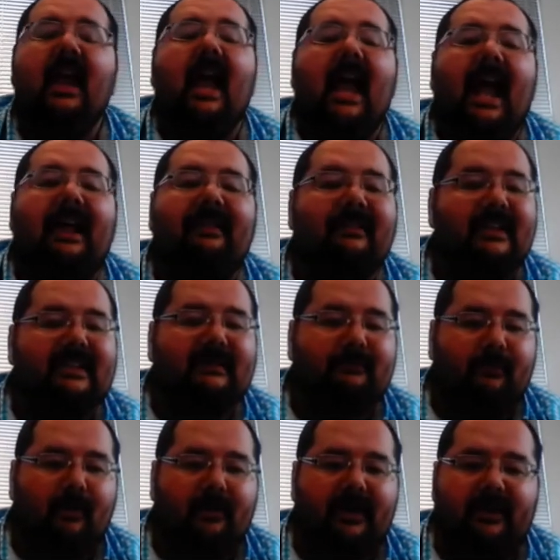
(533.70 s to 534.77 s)
At this
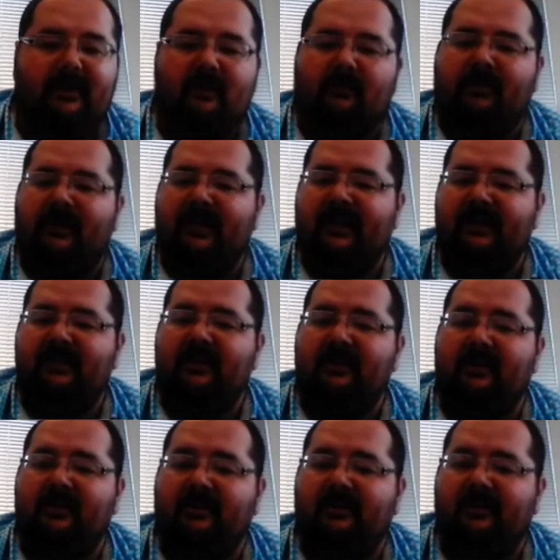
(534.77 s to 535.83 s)
point, you'll put in
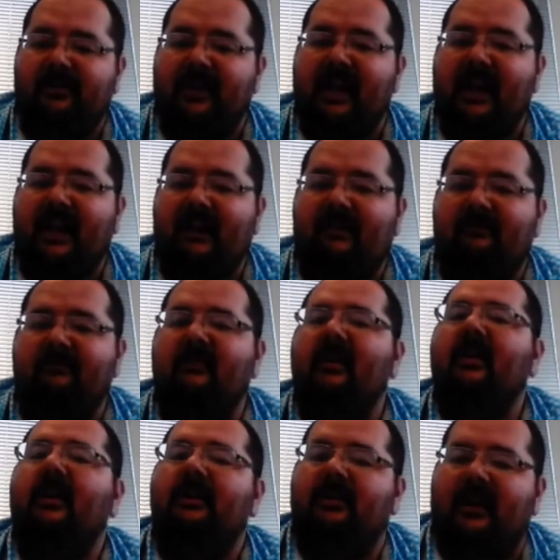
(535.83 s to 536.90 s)
your
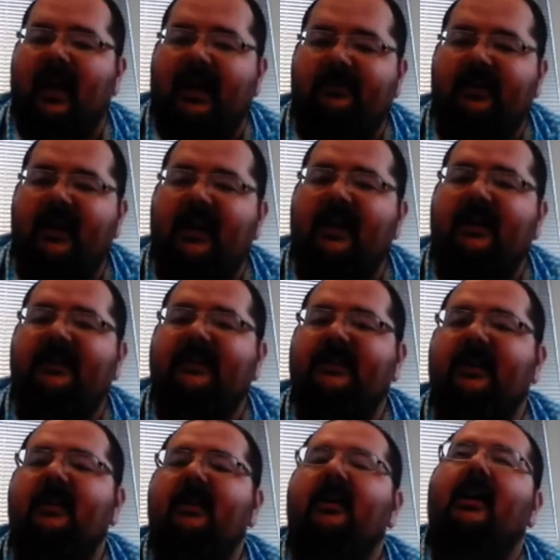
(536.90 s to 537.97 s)
name, your address,
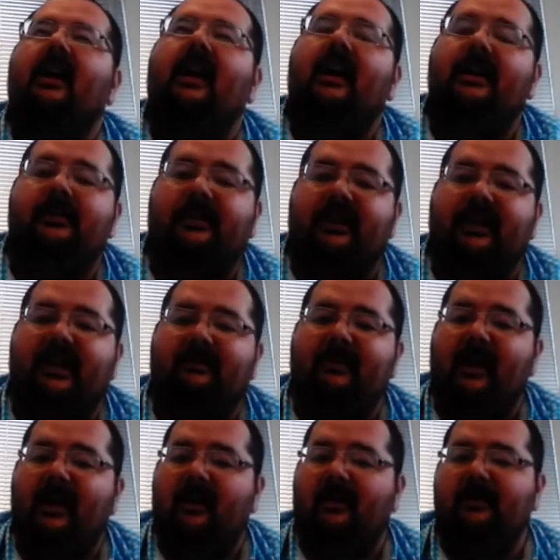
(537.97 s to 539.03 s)
your
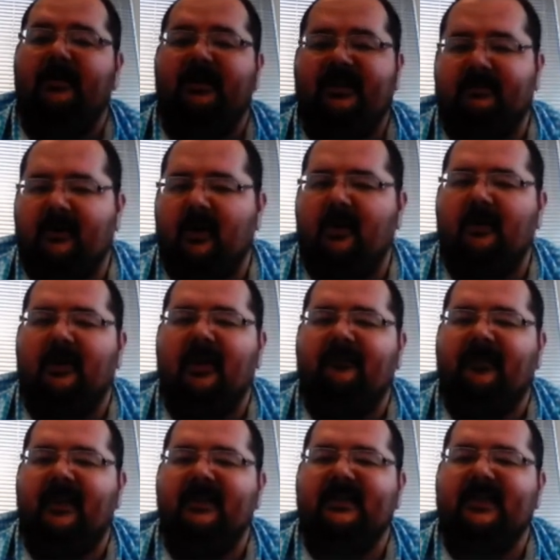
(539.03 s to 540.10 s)
email, your zip code, all that
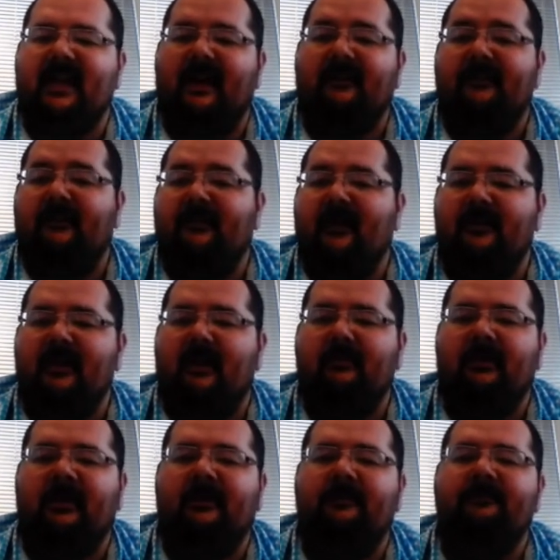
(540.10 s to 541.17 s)
fun stuff, your phone
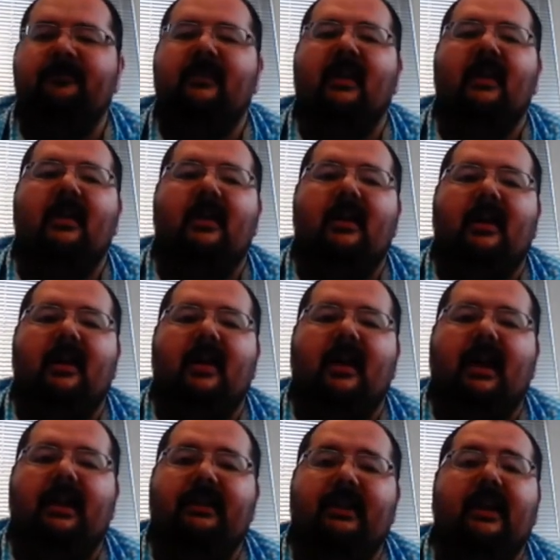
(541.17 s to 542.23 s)
number,
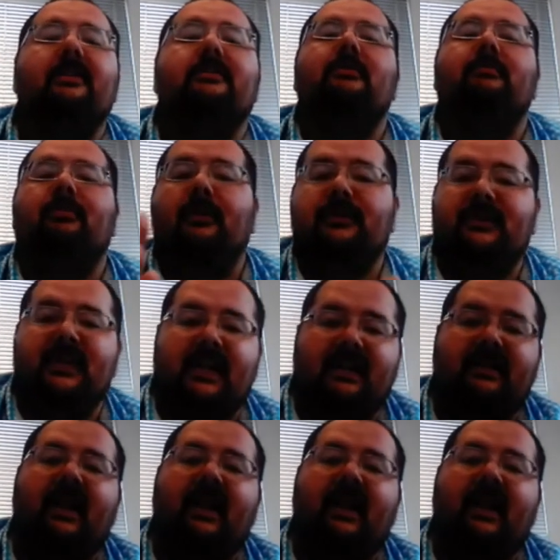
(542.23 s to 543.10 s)
and then you proceed.